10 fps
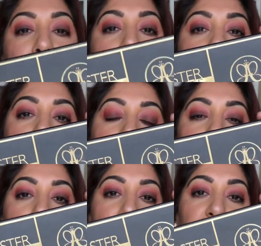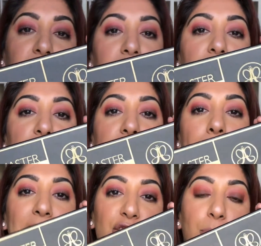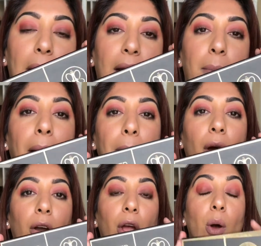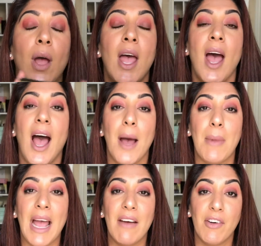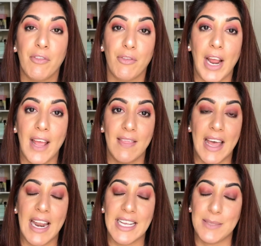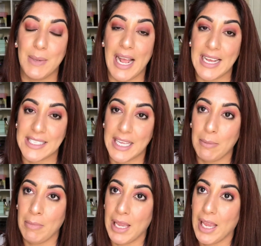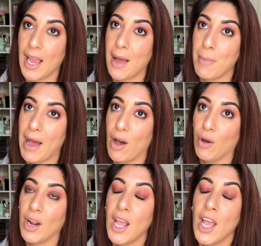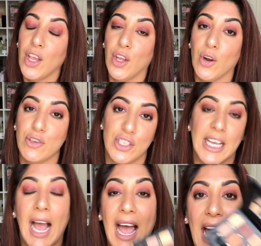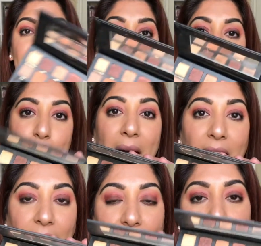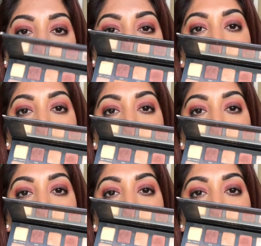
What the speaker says: the Anastasia Beverly Hills Master Palette by Mario. I have a friend that has been asking me about, she's like, I have this palette, I